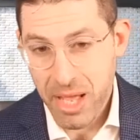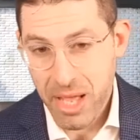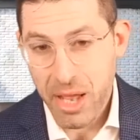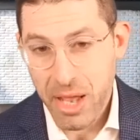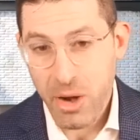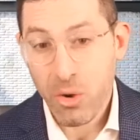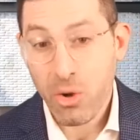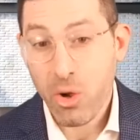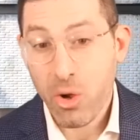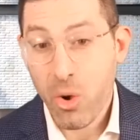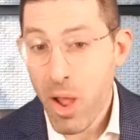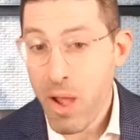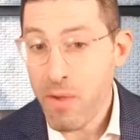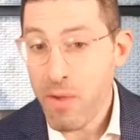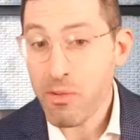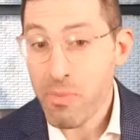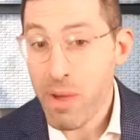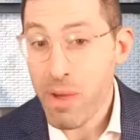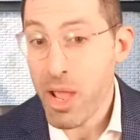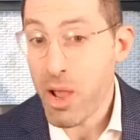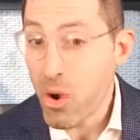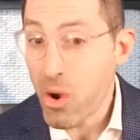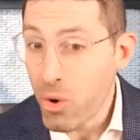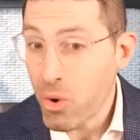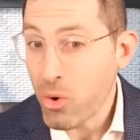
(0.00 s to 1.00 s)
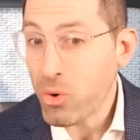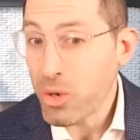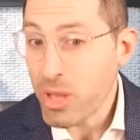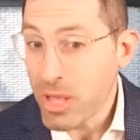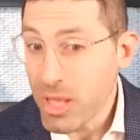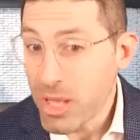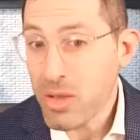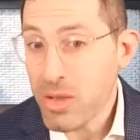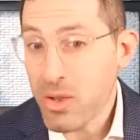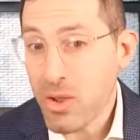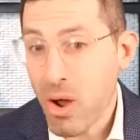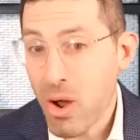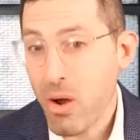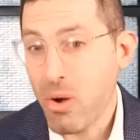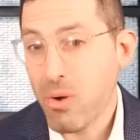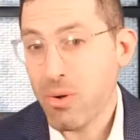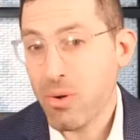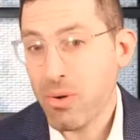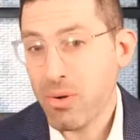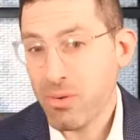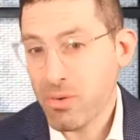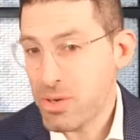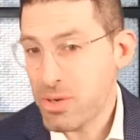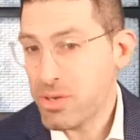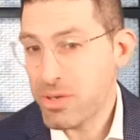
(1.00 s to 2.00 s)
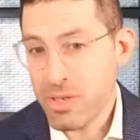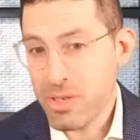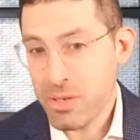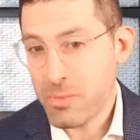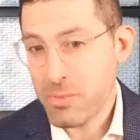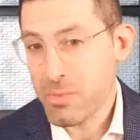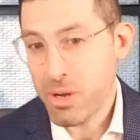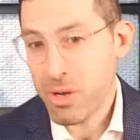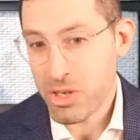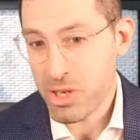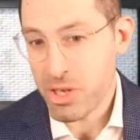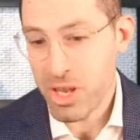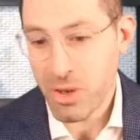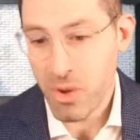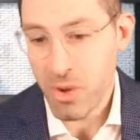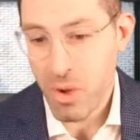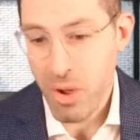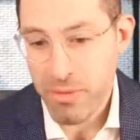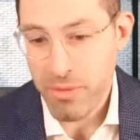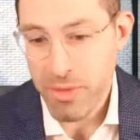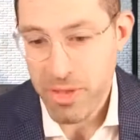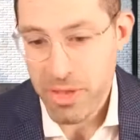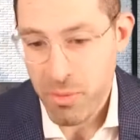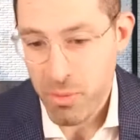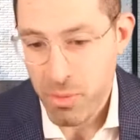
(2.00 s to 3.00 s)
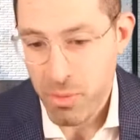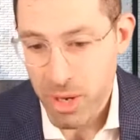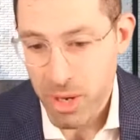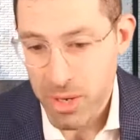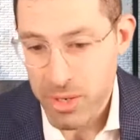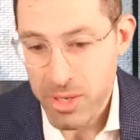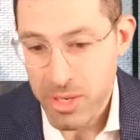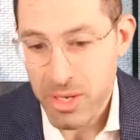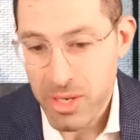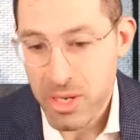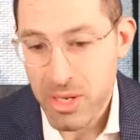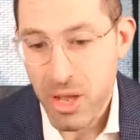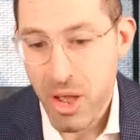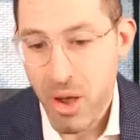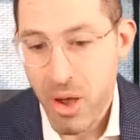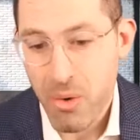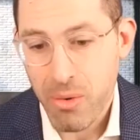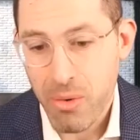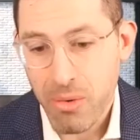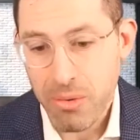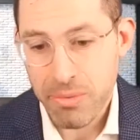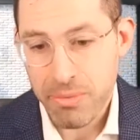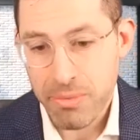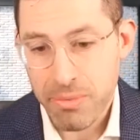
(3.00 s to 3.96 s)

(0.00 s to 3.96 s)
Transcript: I don't go after my own ego just as much as I'd go after someone else's ego.